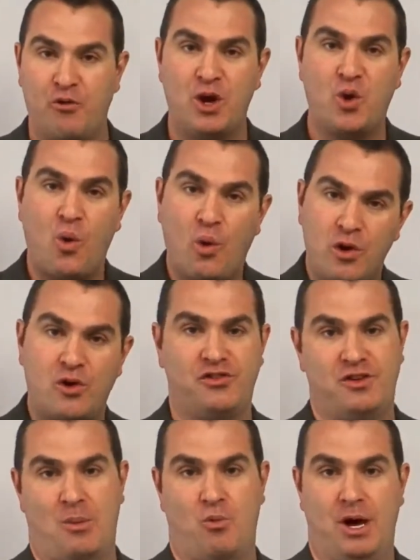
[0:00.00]
corner
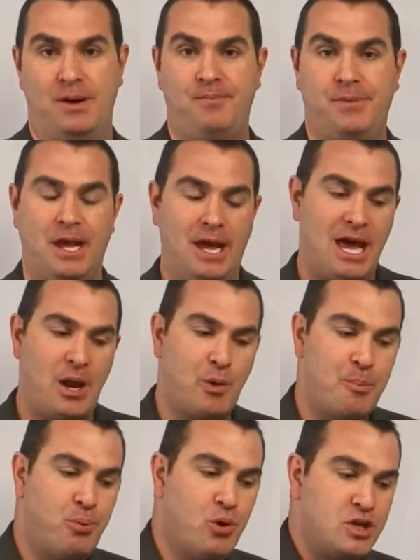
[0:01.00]
someone and
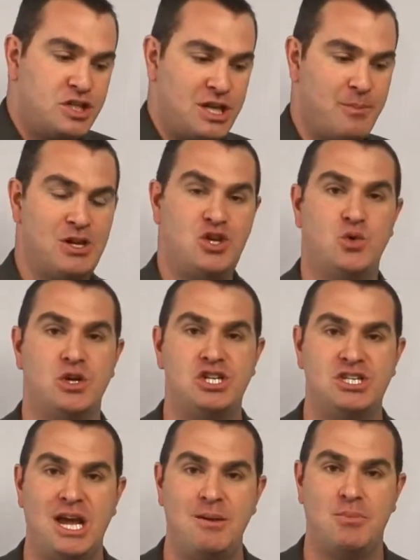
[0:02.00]
we push them into a
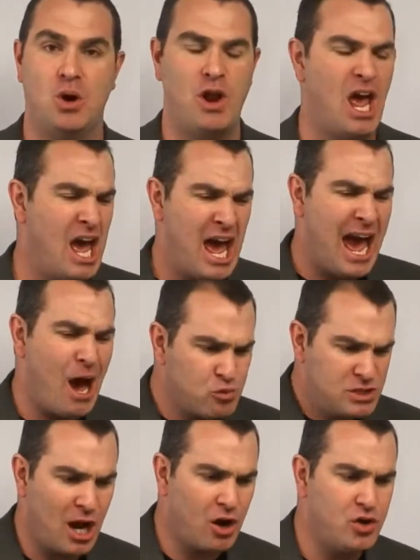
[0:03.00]
shame mode,
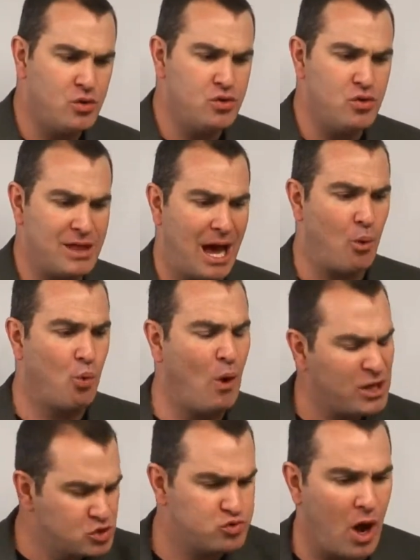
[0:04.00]
how dare you do that?
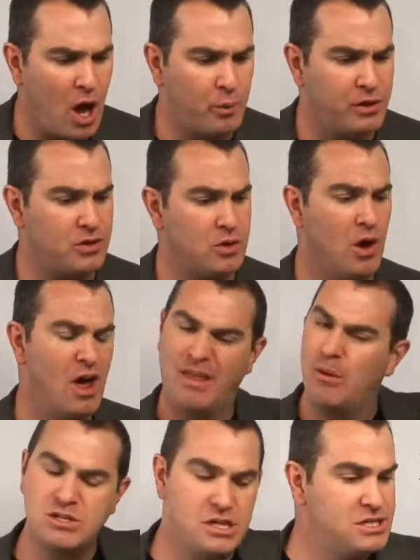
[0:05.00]
What's wrong with you?
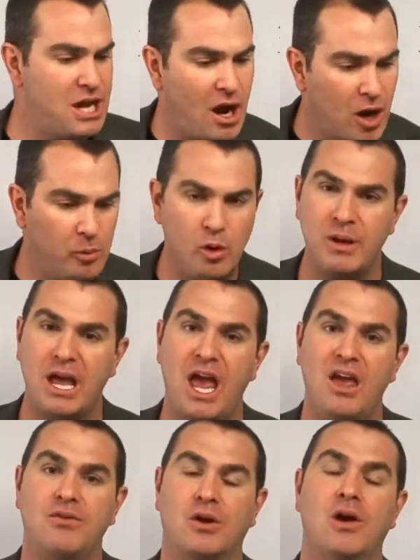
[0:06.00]
That was a terrible
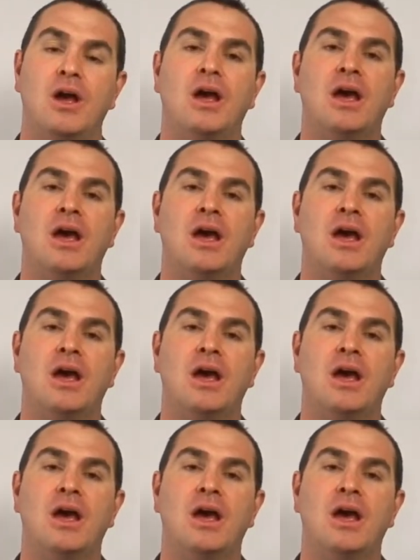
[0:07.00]
behavior.